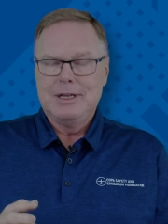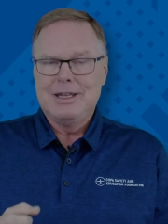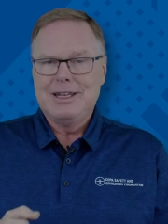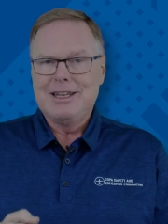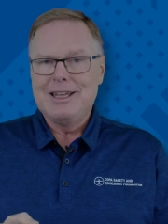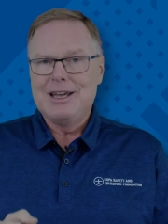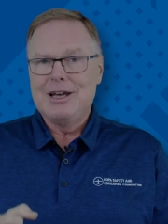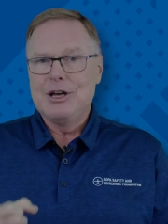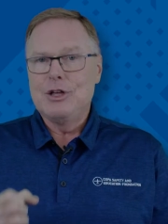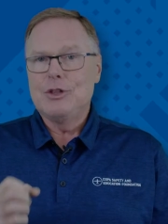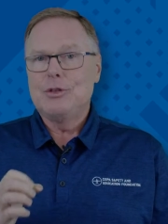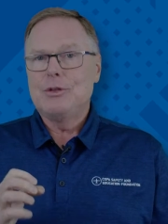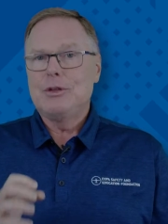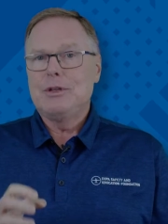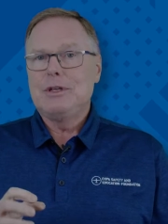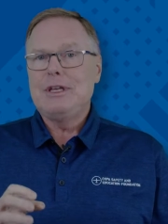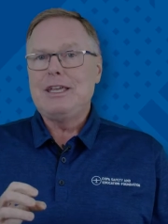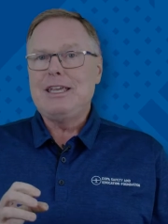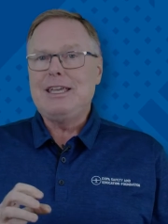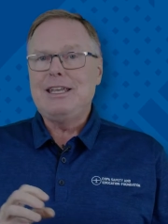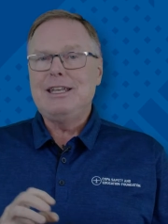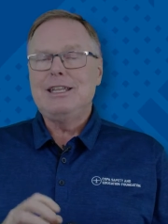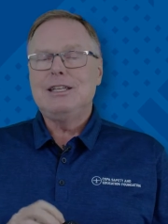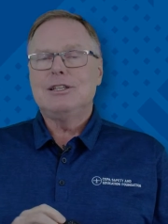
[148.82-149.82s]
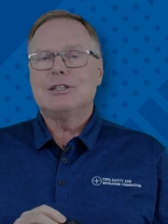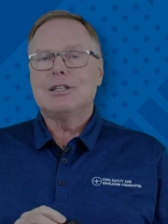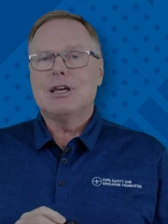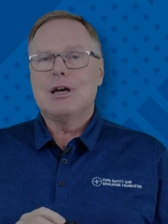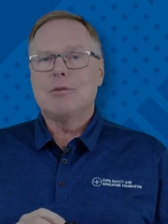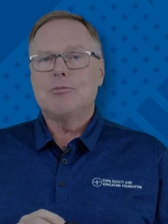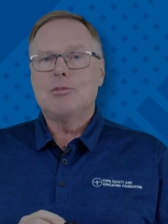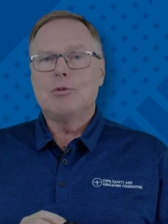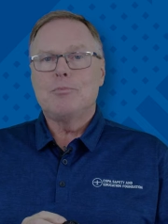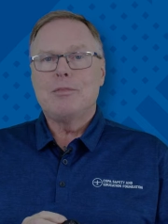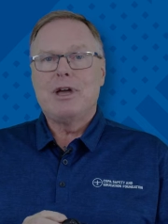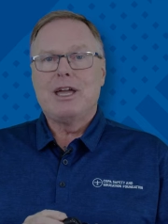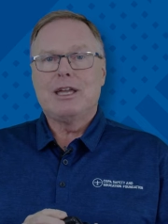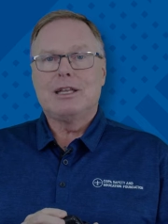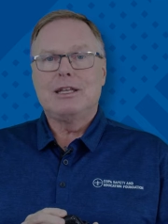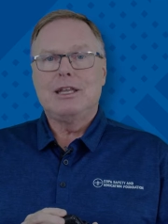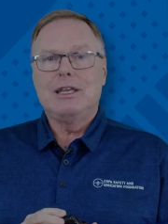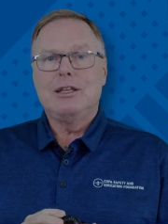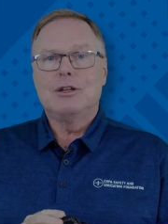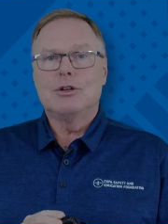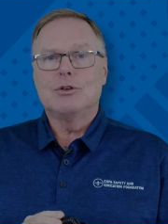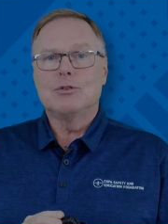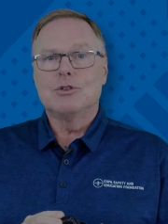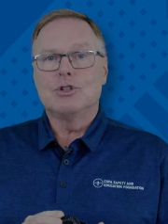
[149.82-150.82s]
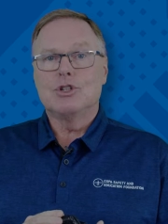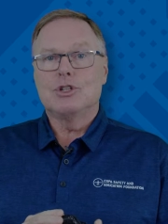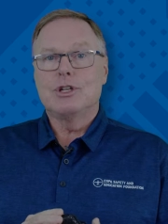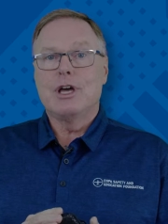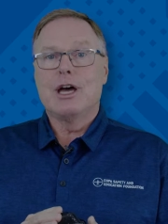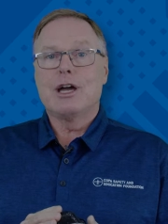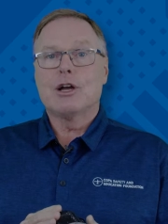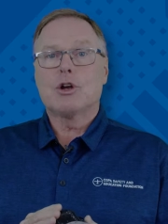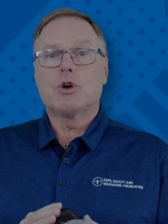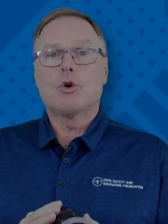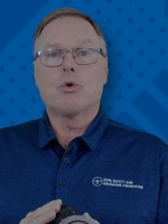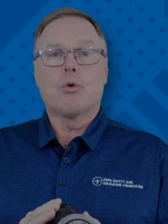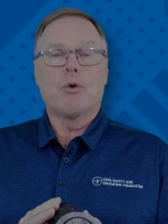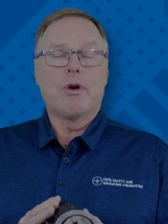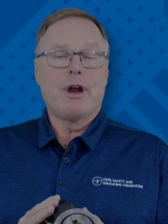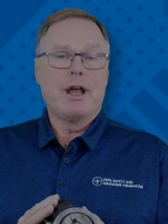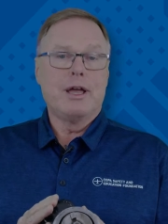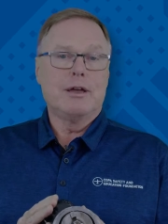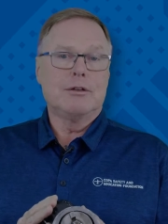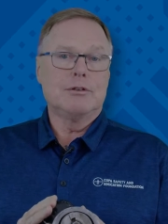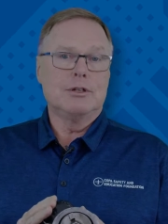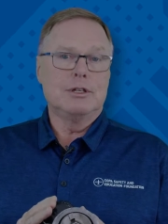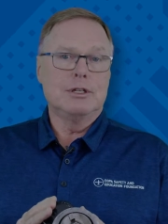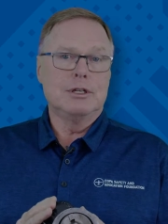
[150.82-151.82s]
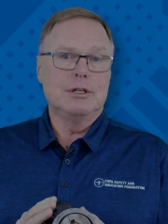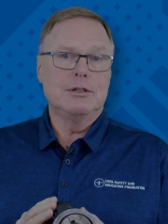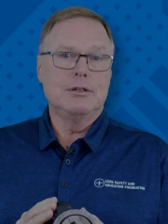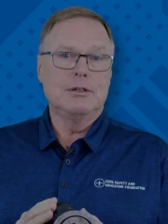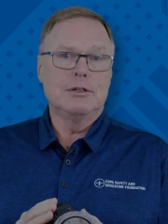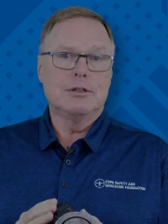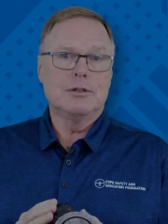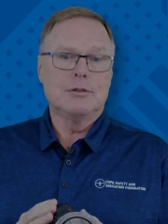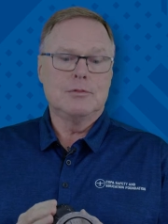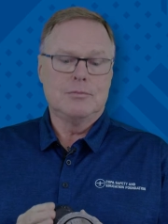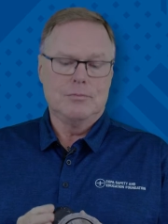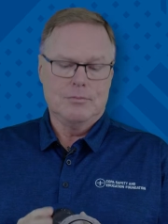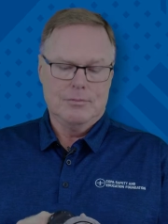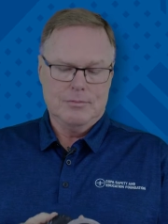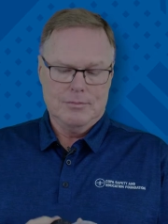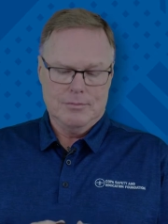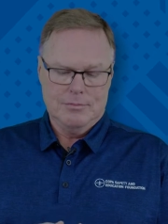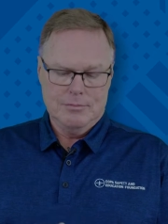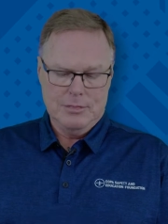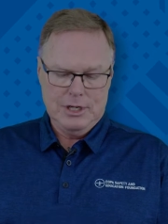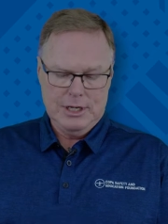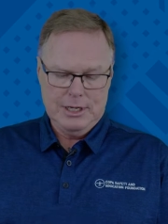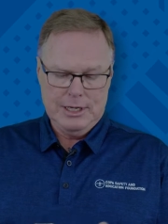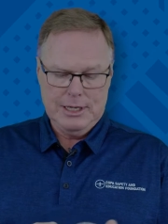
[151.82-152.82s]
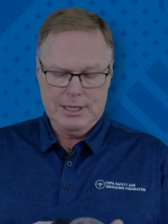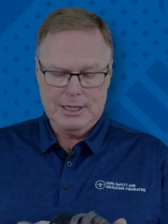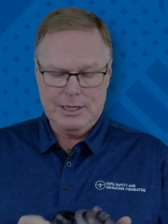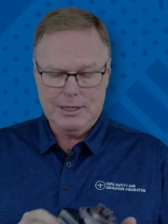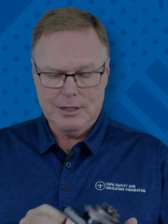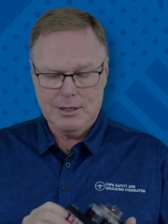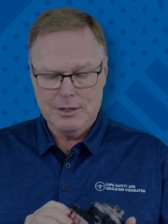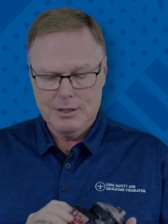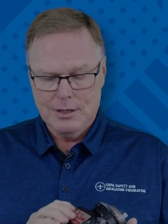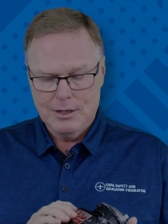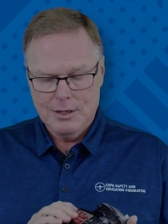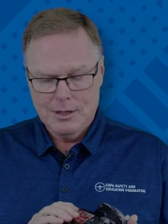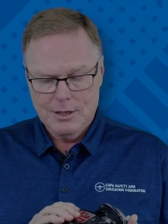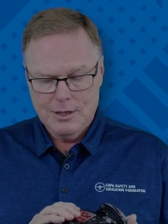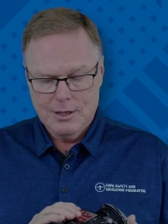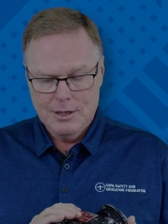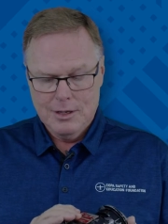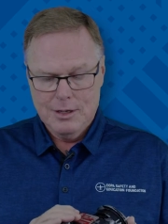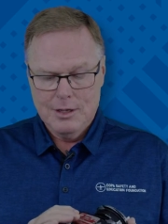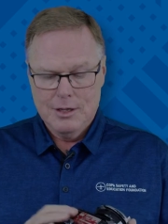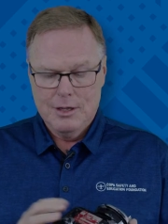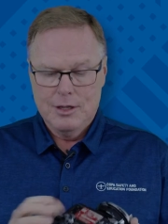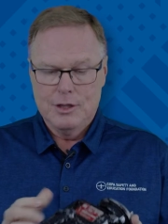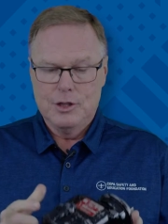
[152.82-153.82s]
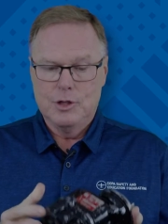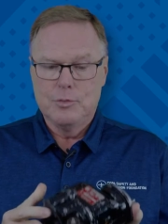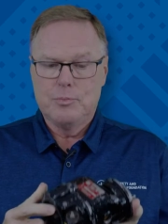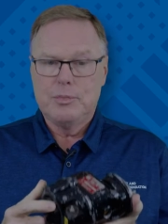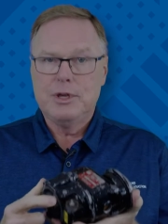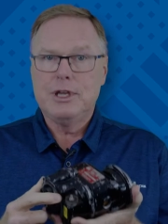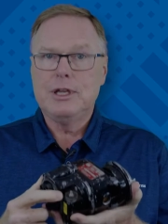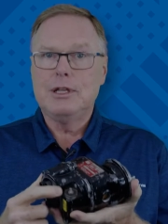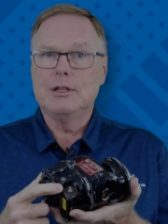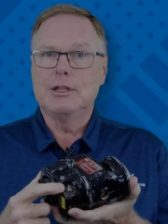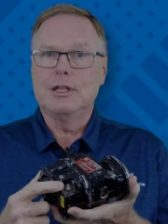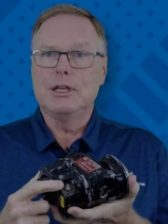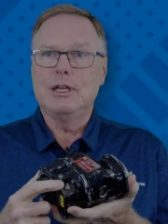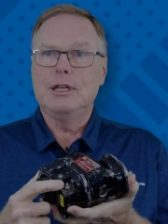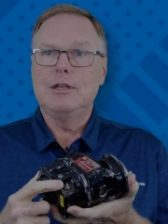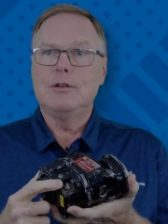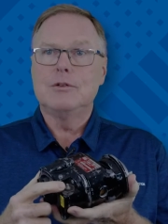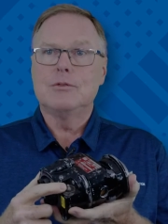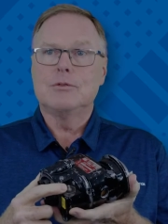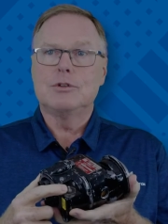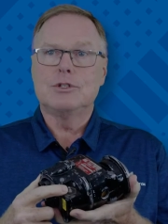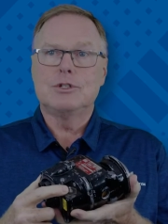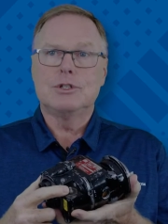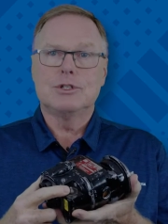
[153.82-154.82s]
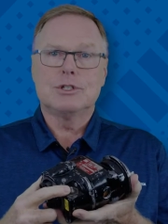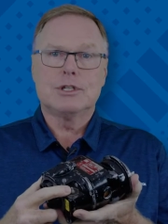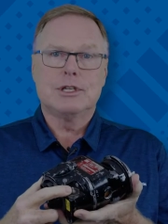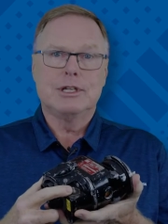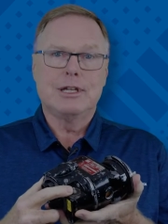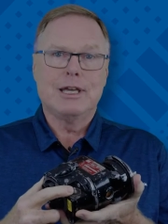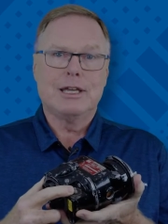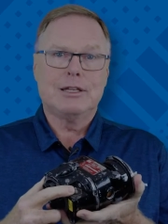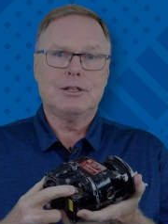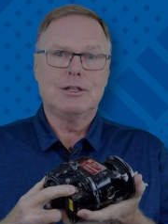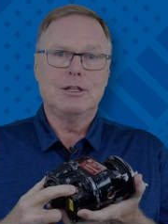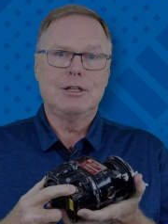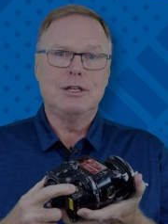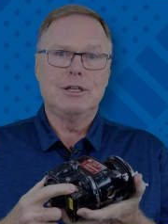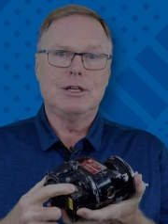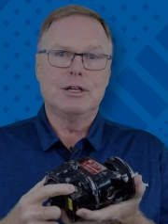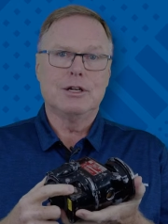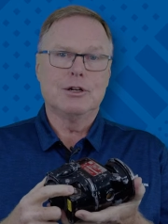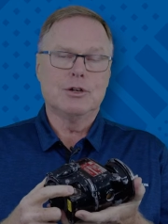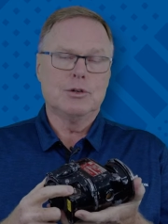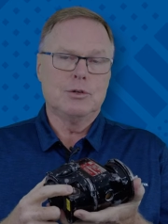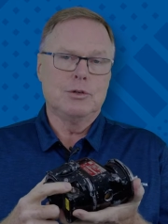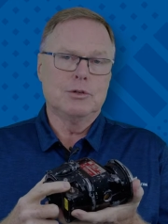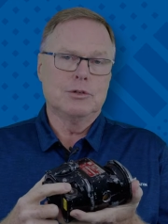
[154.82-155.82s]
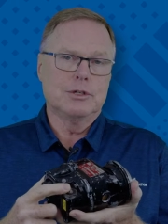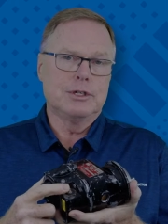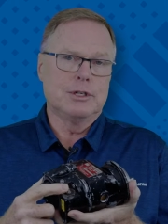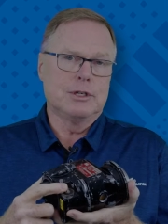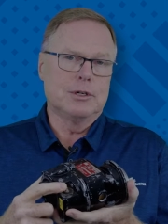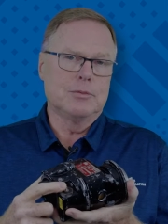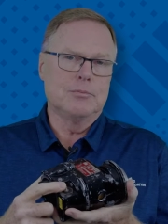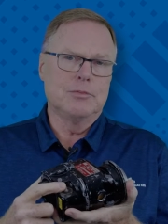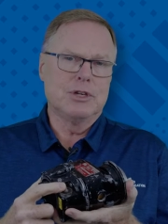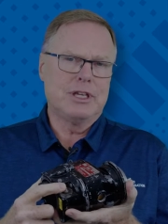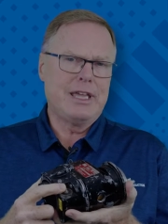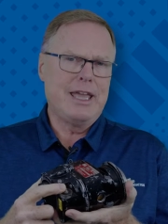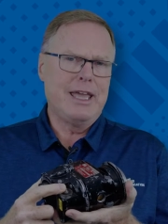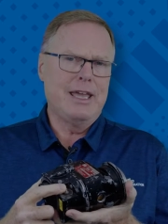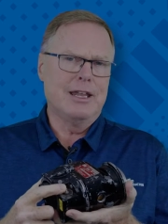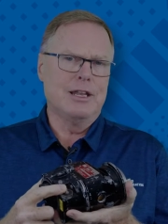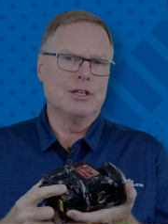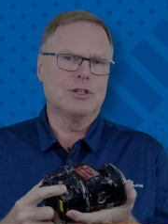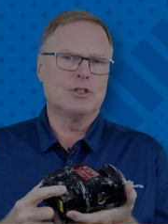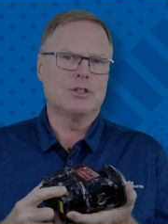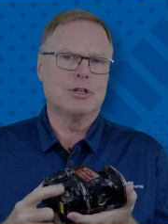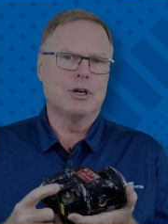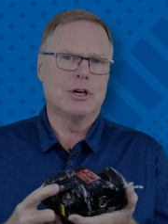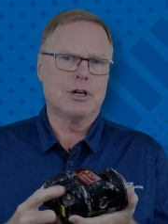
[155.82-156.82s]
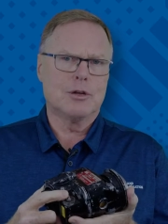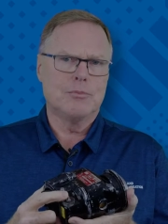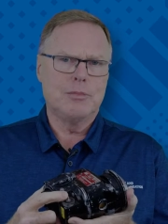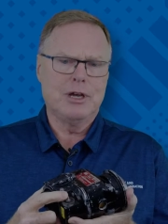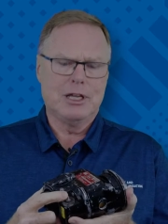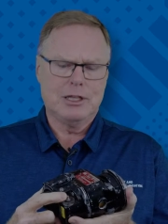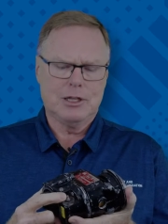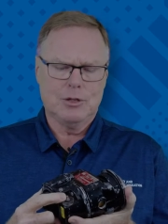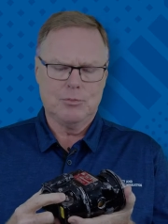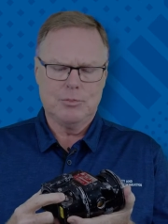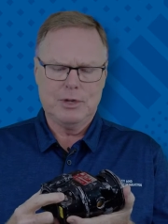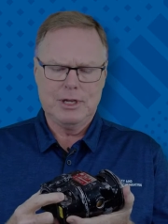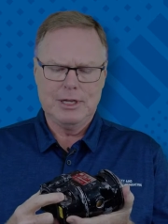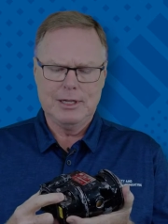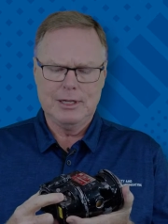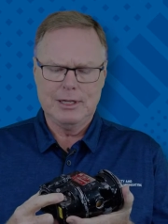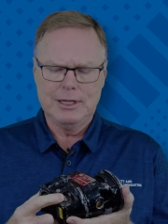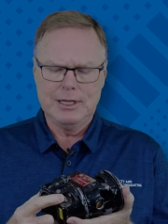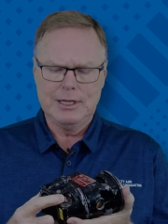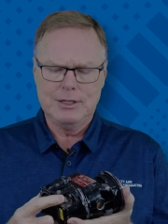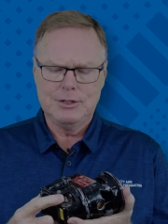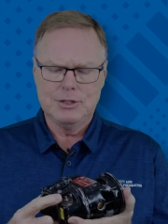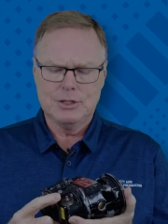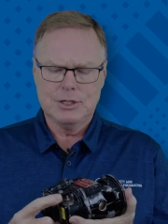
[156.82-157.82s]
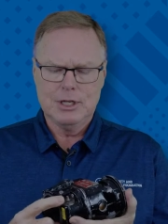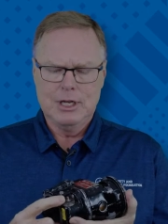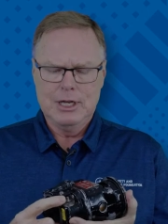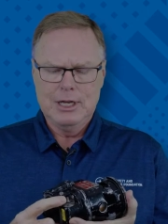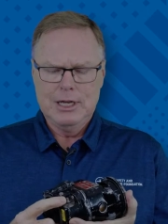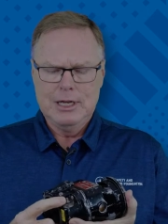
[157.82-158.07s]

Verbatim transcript: Now, anytime the magneto is not grounded, meaning the P lead, which is connected here, you'll hear mechanics talk about the P leads.